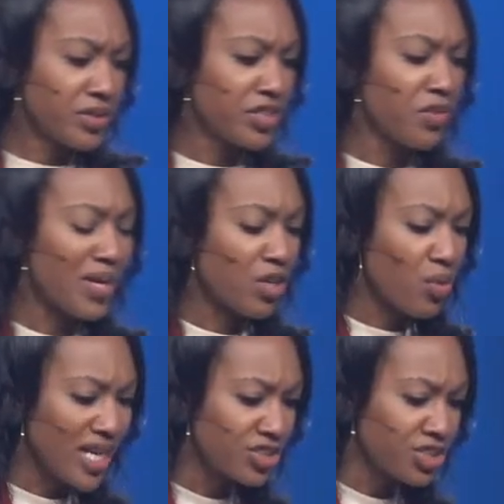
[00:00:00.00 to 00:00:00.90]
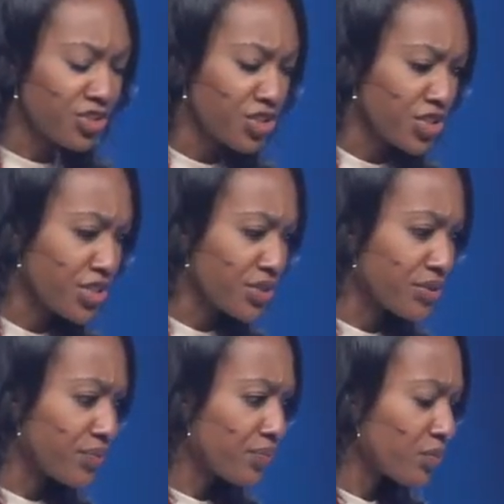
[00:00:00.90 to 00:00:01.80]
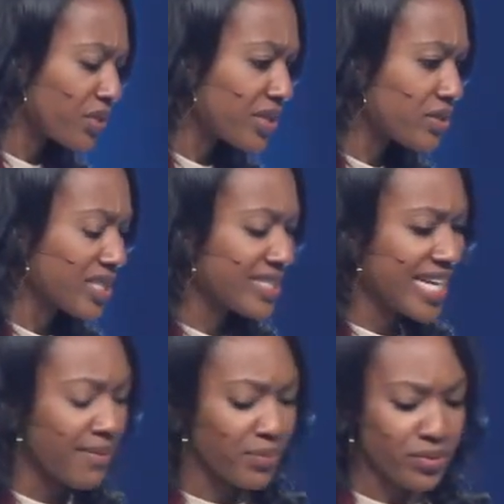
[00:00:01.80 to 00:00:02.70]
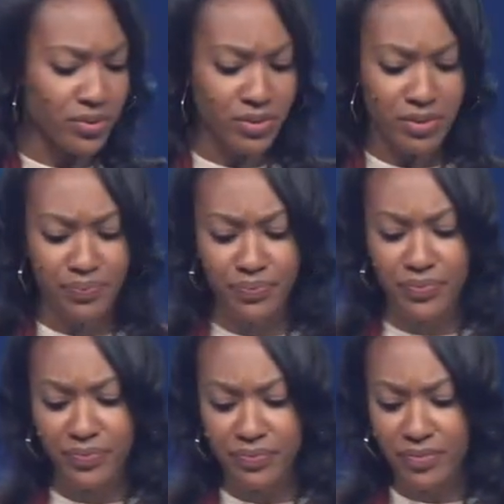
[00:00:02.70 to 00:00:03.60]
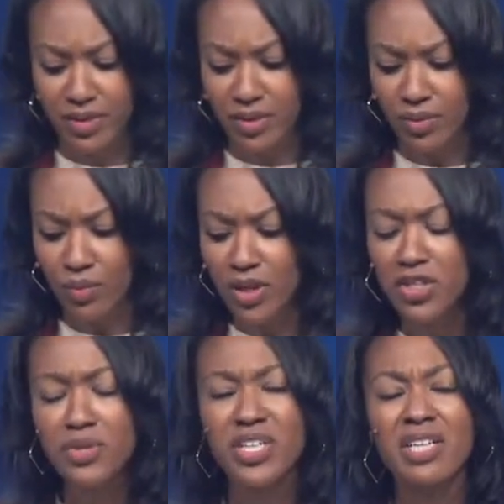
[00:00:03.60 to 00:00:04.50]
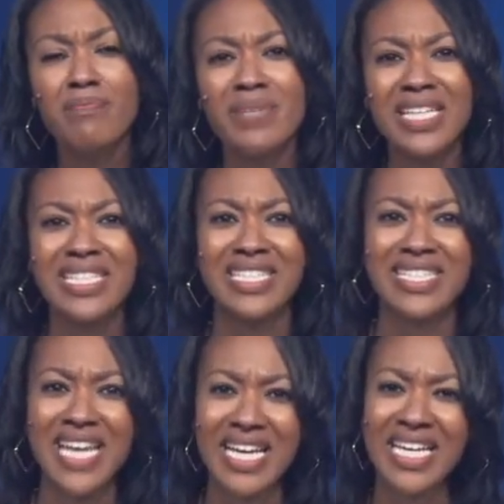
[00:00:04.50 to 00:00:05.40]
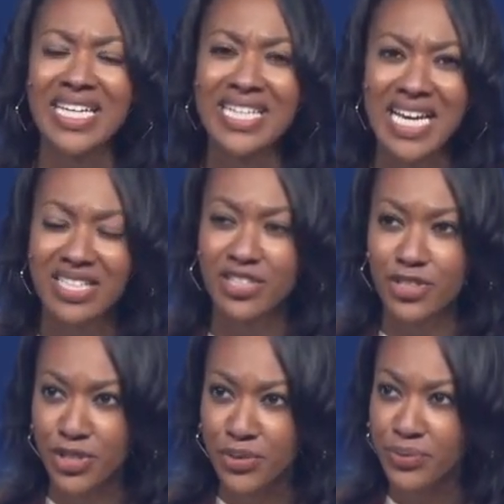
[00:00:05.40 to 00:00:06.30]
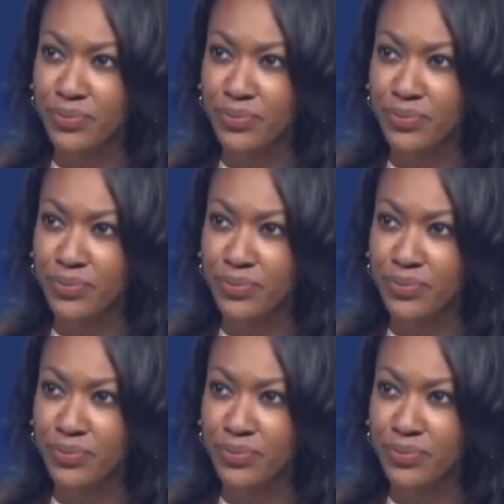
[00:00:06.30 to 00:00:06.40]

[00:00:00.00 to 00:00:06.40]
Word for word: So, my question to you with those examples what are you committed to staying connected to?